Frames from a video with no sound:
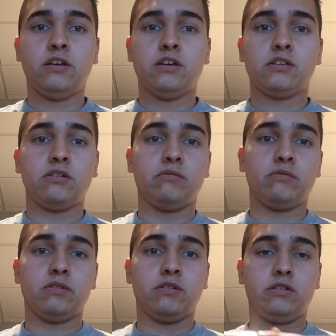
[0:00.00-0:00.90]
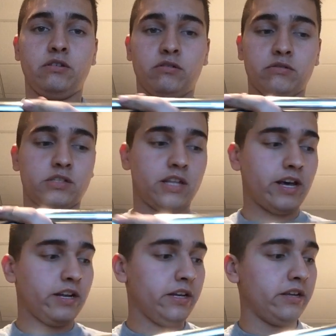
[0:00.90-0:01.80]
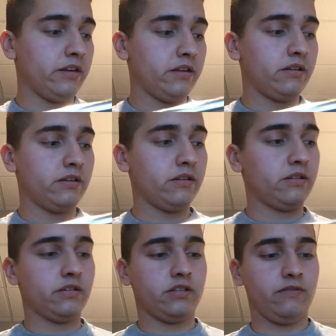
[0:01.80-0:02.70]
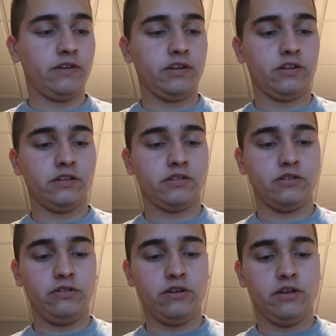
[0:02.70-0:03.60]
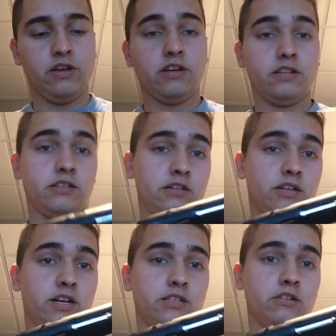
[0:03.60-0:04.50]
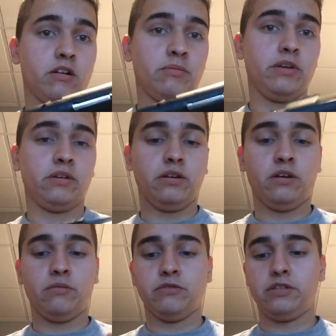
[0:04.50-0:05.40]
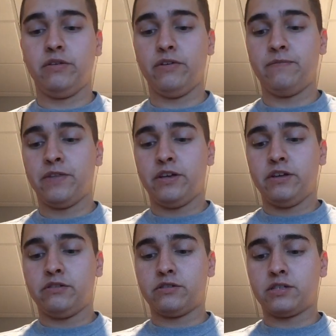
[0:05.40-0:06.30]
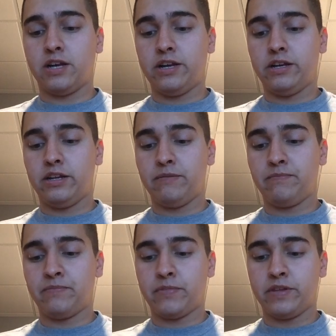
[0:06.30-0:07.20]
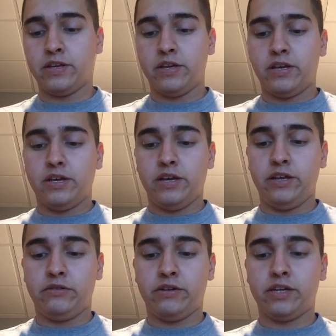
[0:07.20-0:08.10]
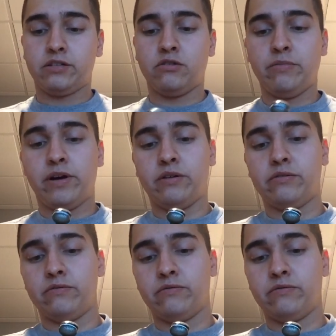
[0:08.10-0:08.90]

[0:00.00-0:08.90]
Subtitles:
So you'll slide it in. Let's see if I can get it to show you. This is the Classic Army receiver. You'll slide it in, and you'll get to about,